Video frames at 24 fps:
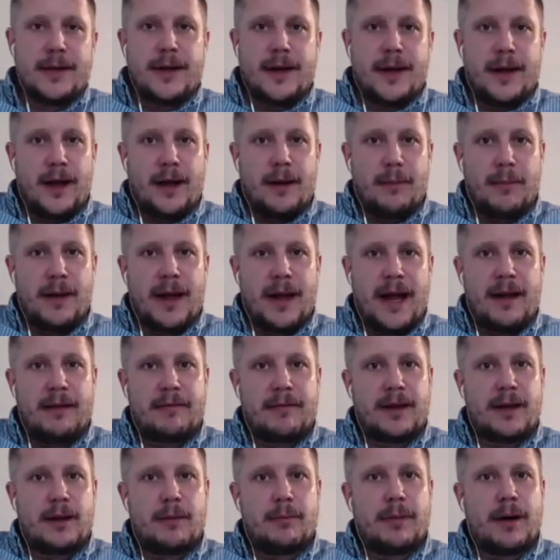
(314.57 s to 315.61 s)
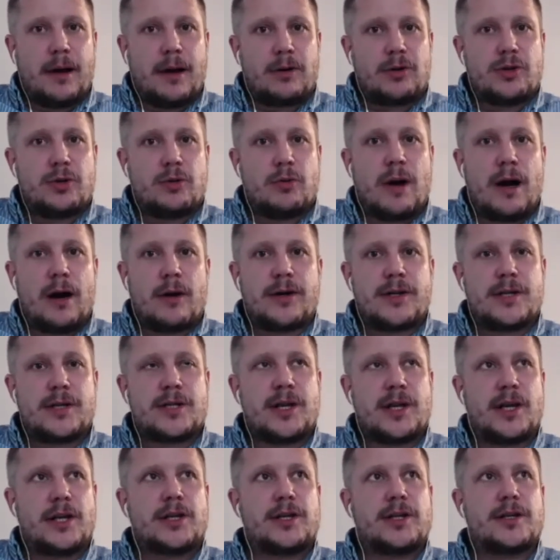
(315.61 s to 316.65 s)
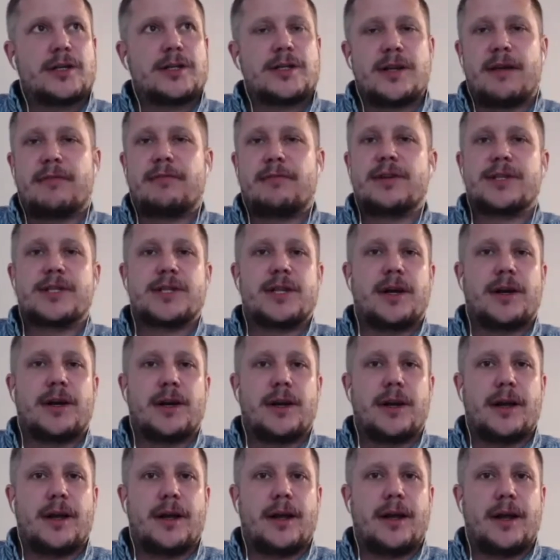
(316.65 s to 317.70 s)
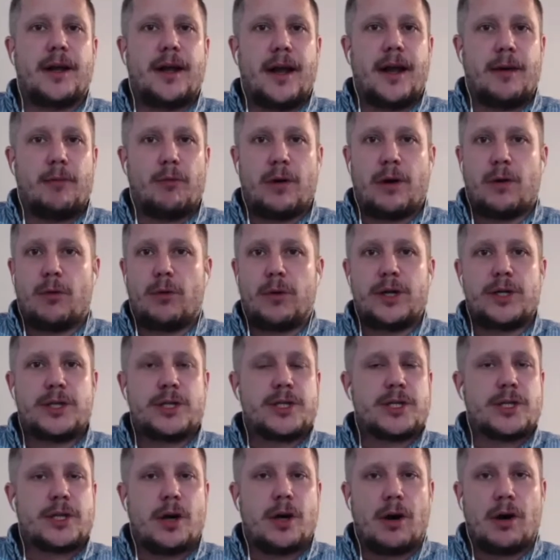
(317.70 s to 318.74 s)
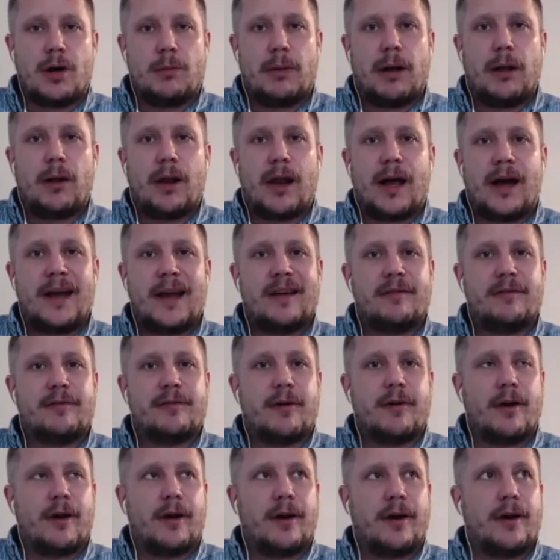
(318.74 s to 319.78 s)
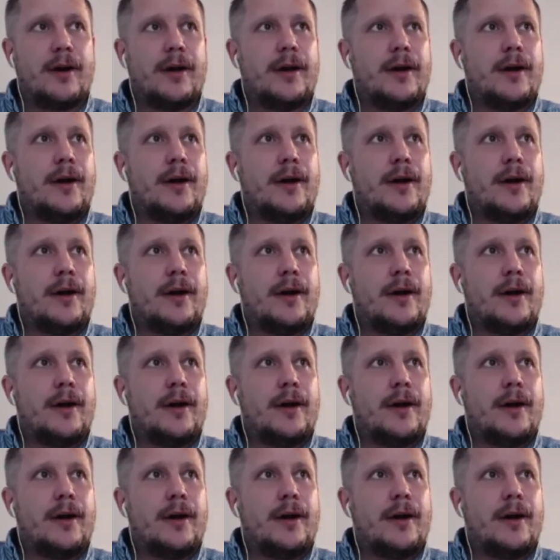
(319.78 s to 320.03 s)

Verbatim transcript: um, having about two hour sessions every Sunday where we just talk about life, or